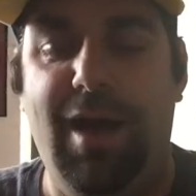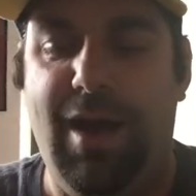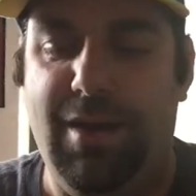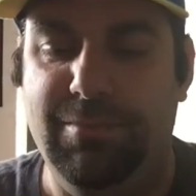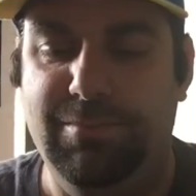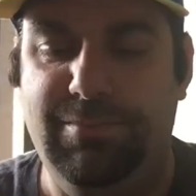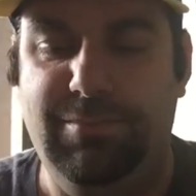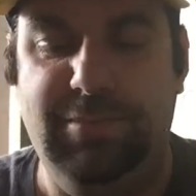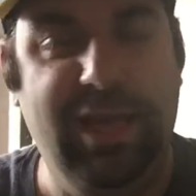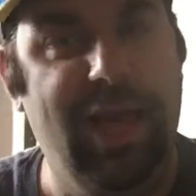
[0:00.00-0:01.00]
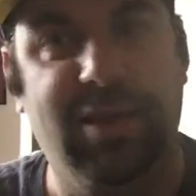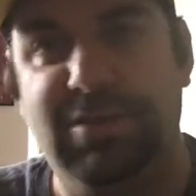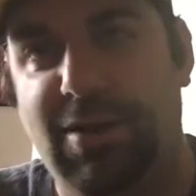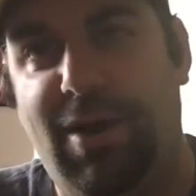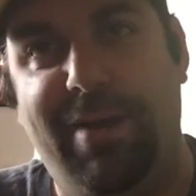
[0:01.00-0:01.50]
Yeah,
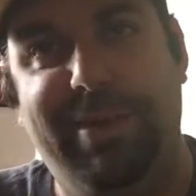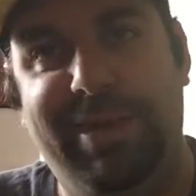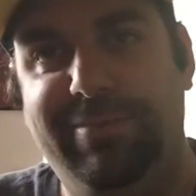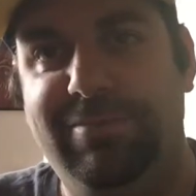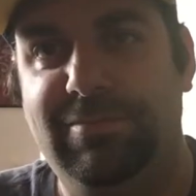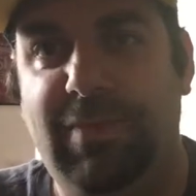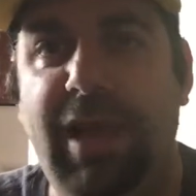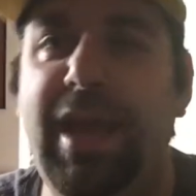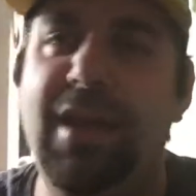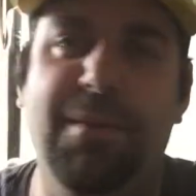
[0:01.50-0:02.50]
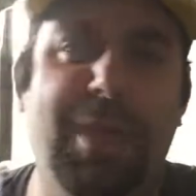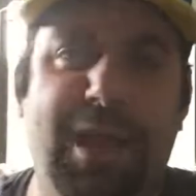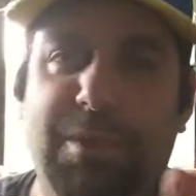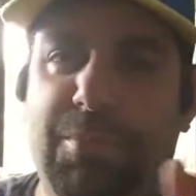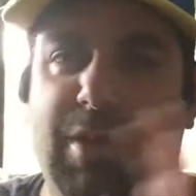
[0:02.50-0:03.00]
so I mean, and again, I'm
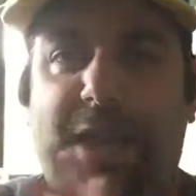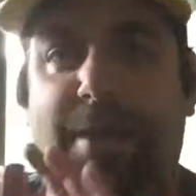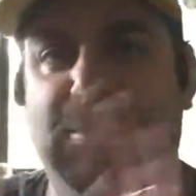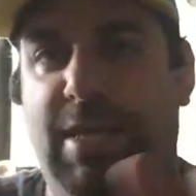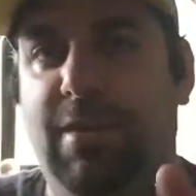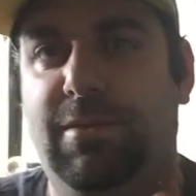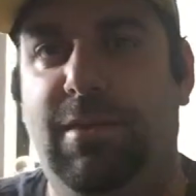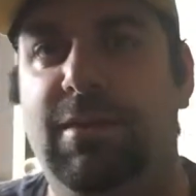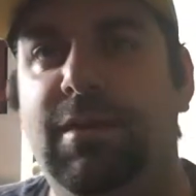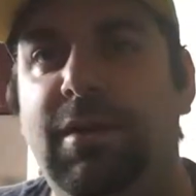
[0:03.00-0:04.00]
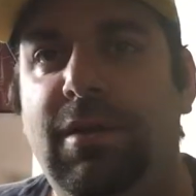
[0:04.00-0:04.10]
not going to put names out there.